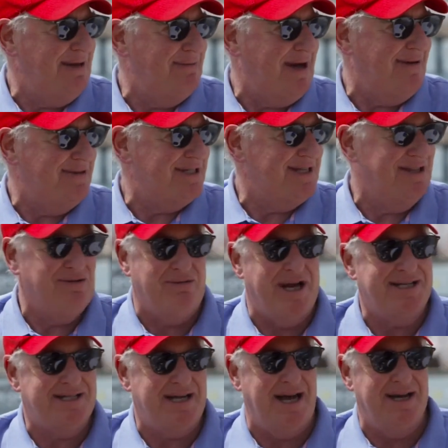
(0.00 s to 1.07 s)
team, obviously, the
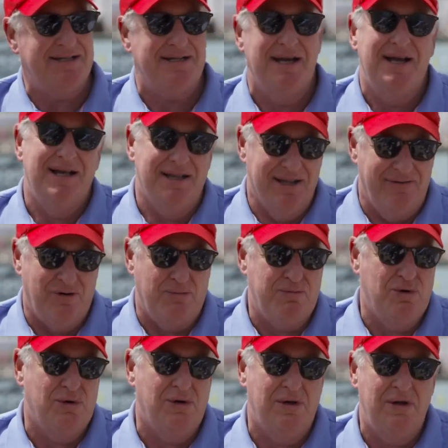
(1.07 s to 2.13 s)
Red Sox,
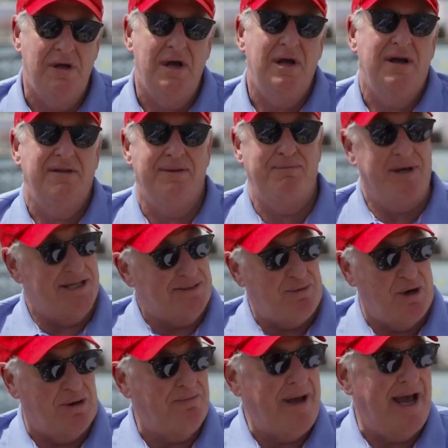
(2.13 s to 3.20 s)
Liverpool, the
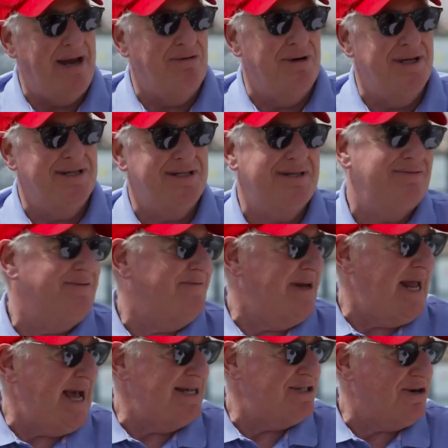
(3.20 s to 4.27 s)
Pittsburgh Penguins,
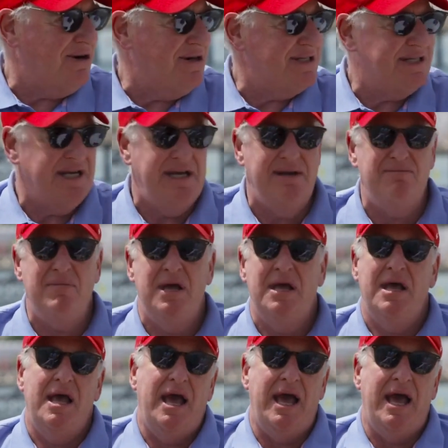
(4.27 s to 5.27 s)
the NASCAR team,